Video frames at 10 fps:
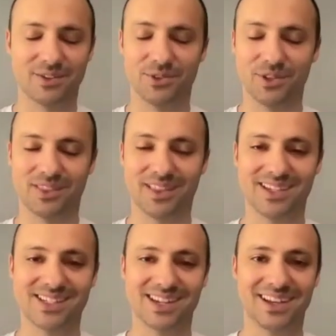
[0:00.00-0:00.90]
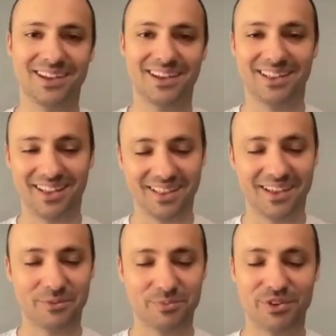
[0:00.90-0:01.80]
Cool. Thanks. I
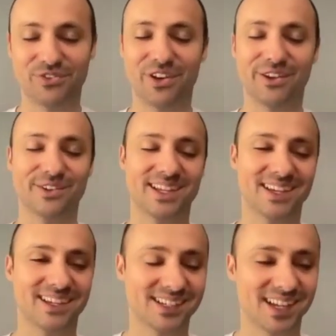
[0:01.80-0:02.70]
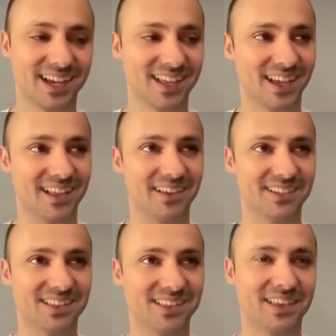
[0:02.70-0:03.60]
appreciate your take because I like
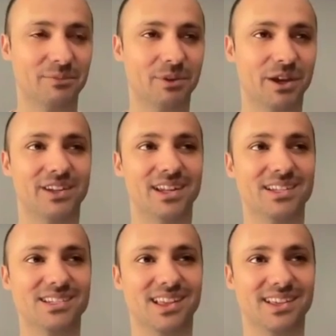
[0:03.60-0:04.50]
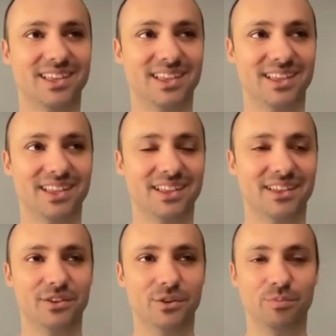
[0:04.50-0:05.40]
to think about it as like,
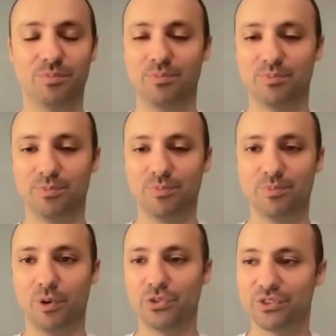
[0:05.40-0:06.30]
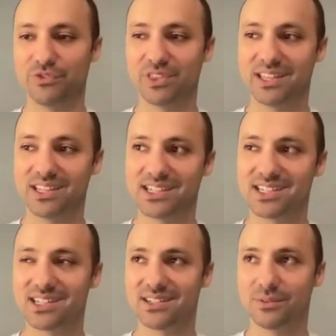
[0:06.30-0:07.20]
you know, both of
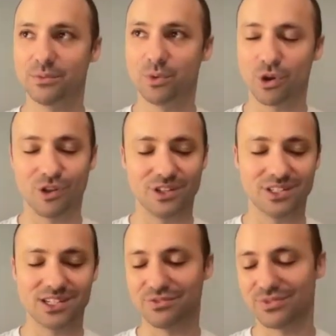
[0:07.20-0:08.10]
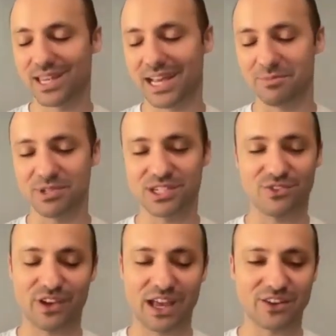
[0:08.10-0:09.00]
these worlds of cannabis
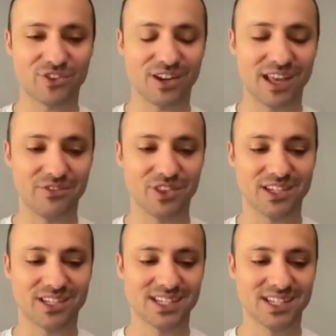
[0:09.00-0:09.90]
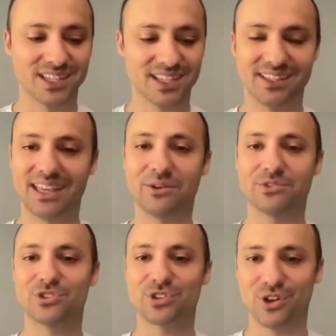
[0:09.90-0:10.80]
and fashion have this
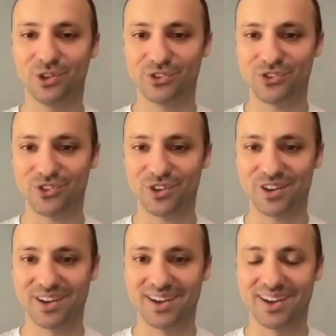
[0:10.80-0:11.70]
counterculture